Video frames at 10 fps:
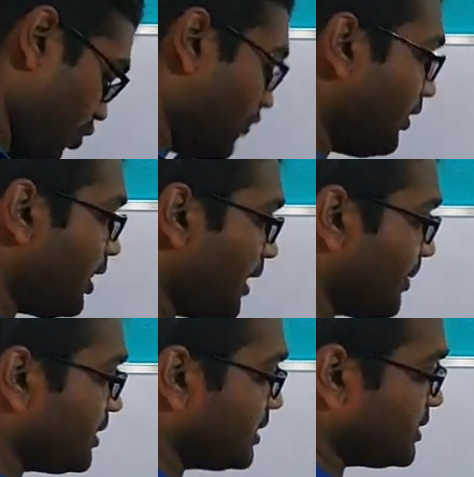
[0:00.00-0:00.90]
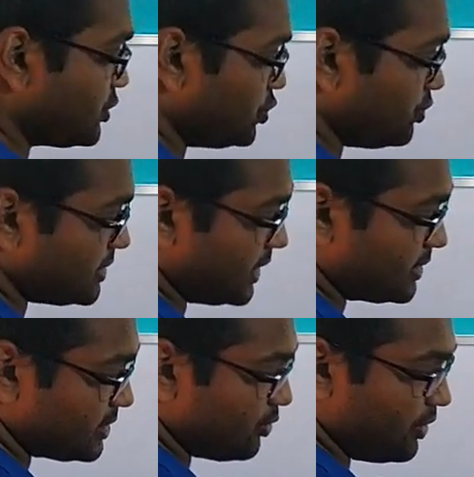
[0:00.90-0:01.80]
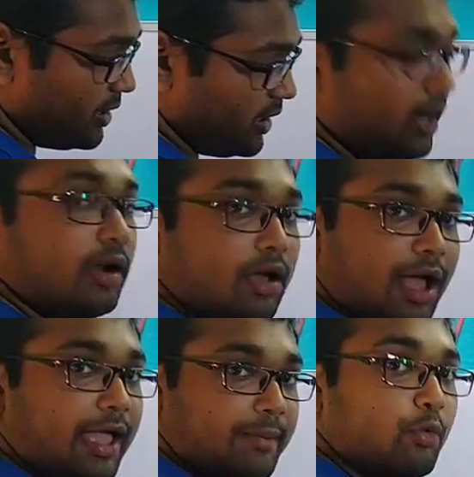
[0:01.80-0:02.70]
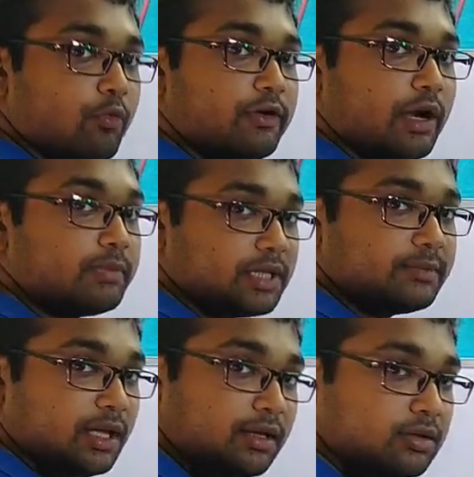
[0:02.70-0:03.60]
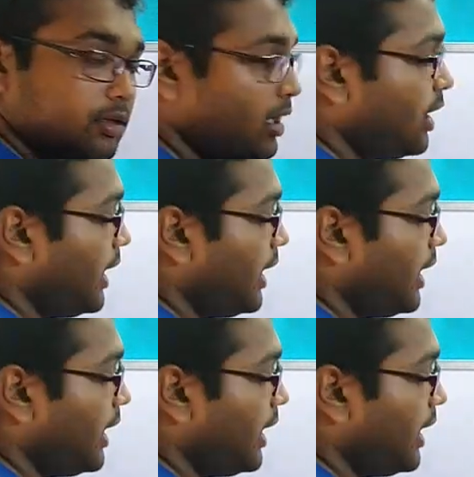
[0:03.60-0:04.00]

overlapping these two sets here, I have overlapped them now.